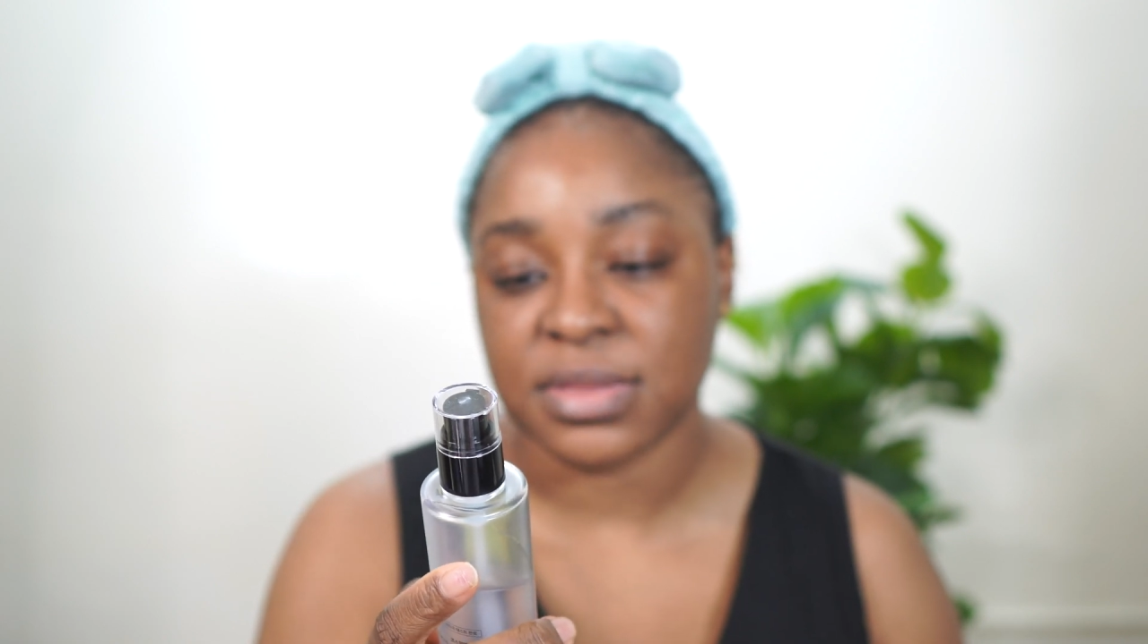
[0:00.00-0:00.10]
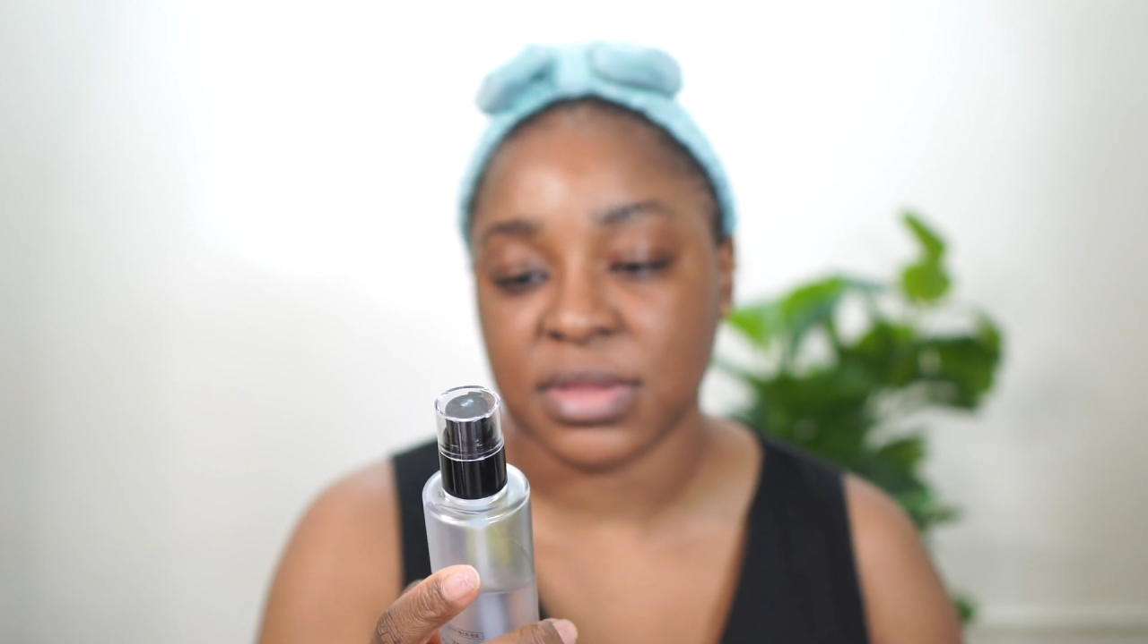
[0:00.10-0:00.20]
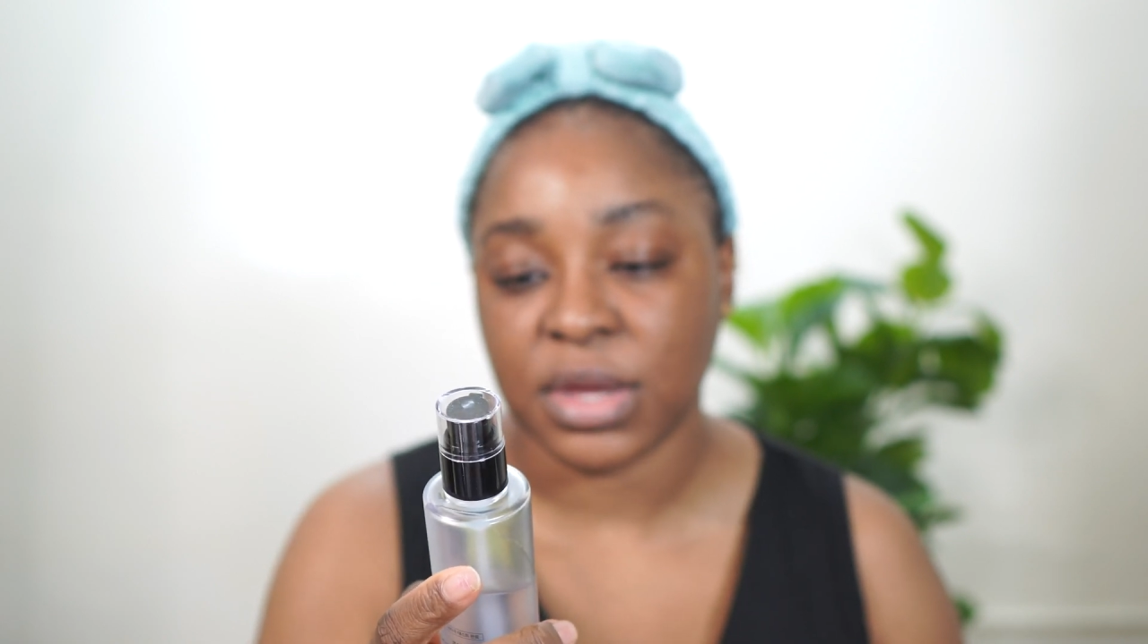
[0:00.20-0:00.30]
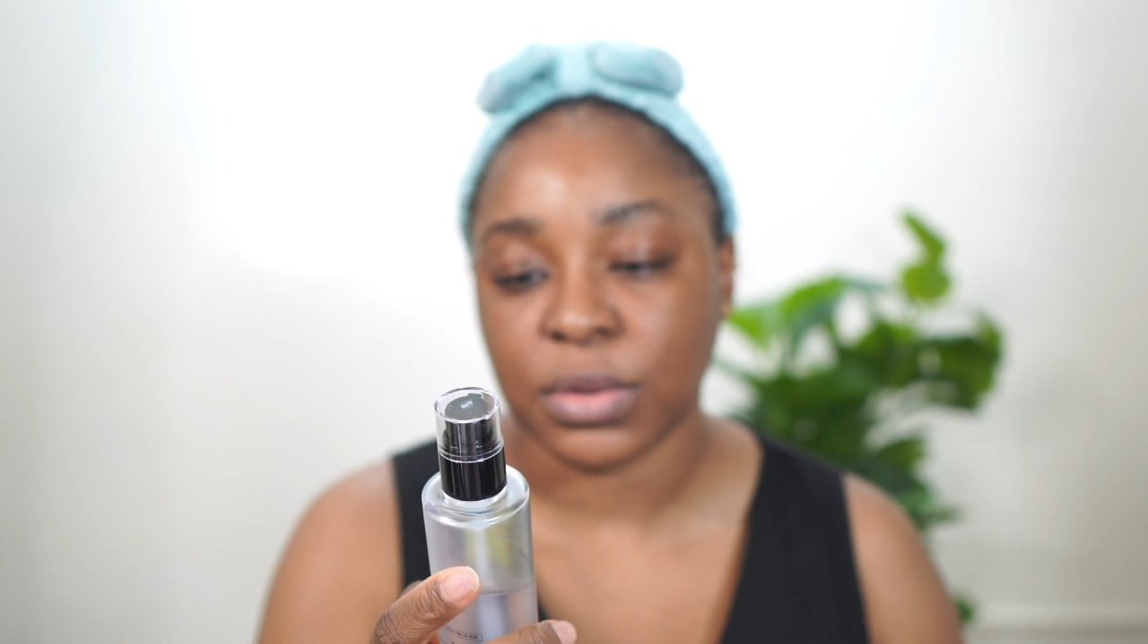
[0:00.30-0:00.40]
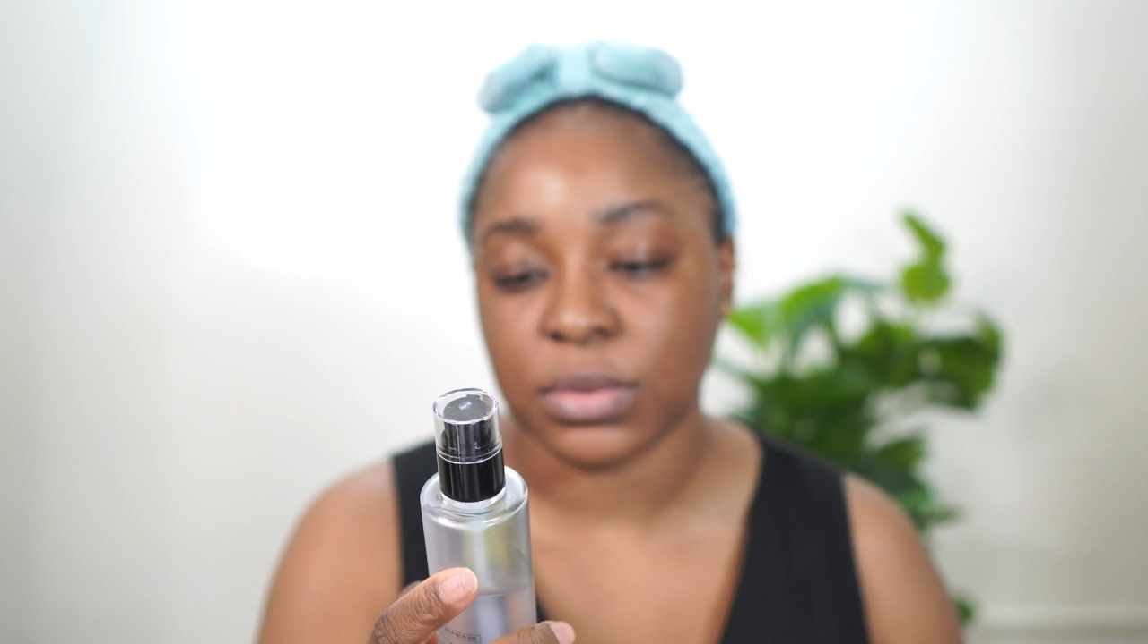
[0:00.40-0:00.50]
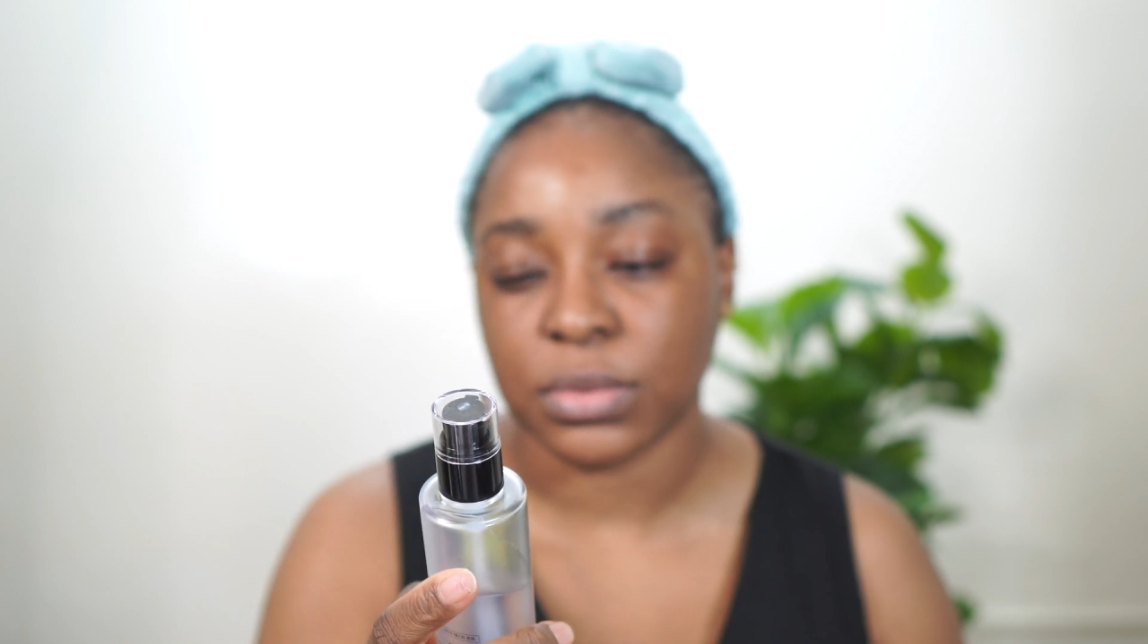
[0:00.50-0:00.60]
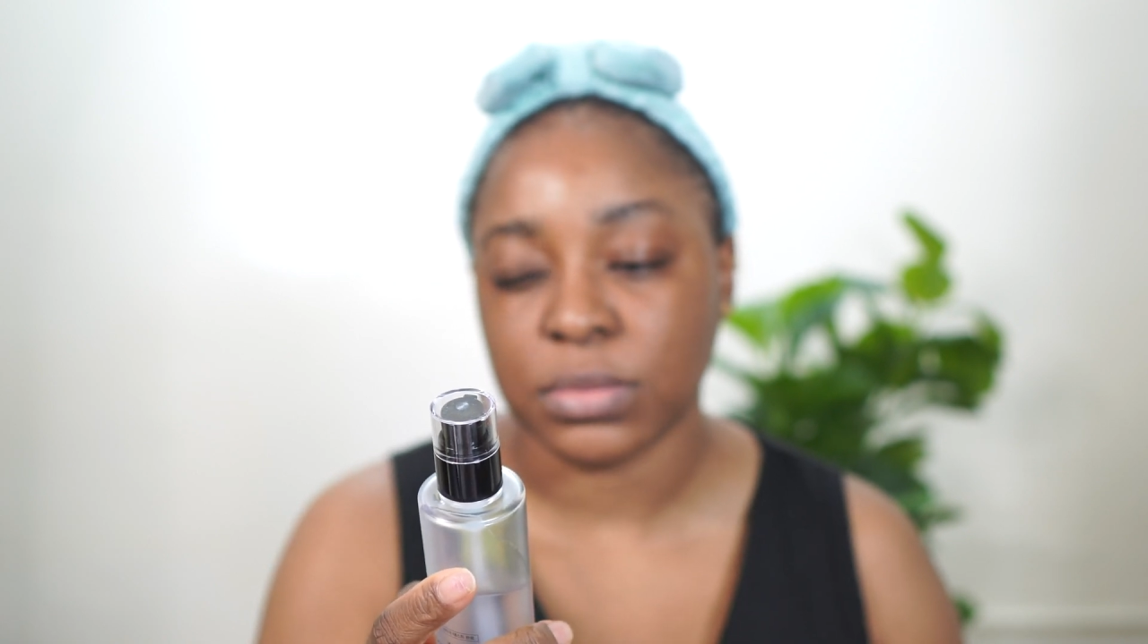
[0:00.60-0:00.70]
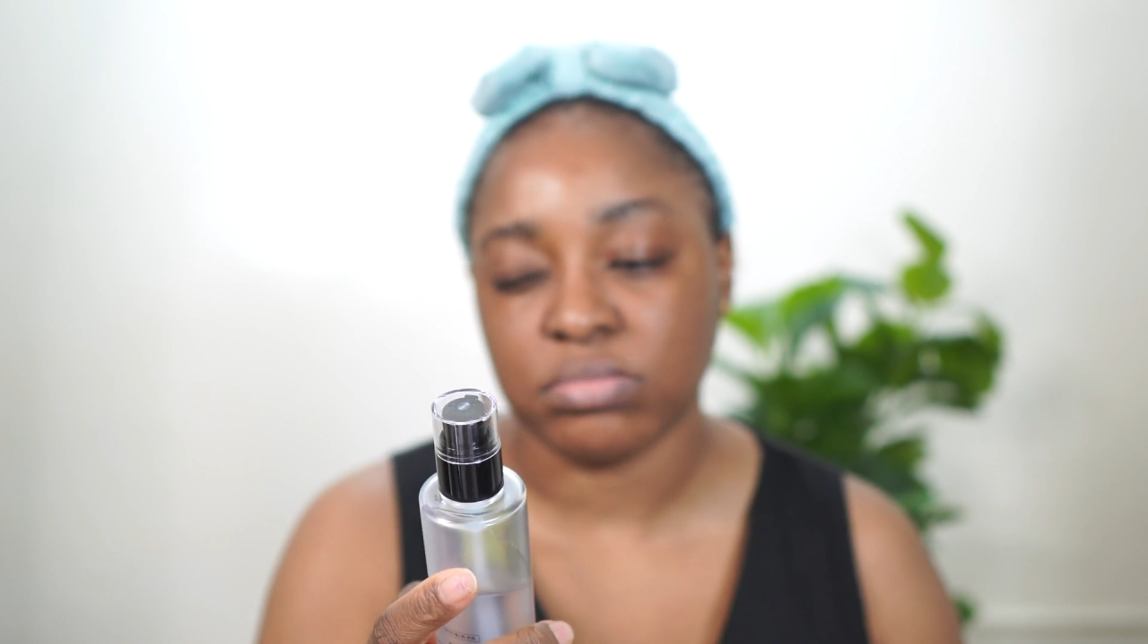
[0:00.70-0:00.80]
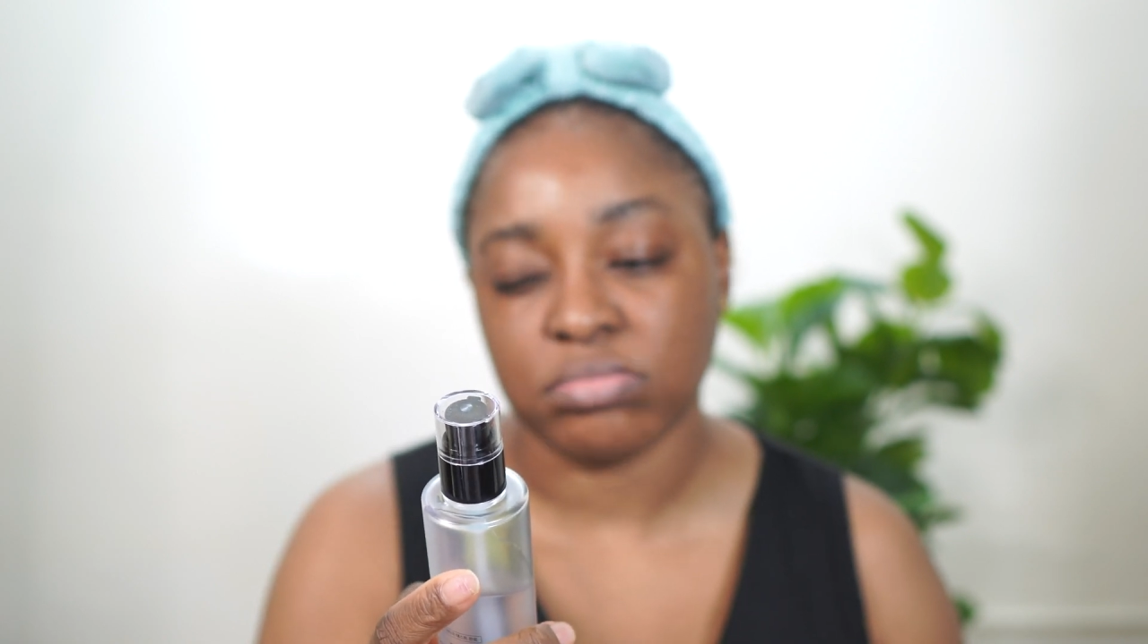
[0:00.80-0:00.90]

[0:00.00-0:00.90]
Snail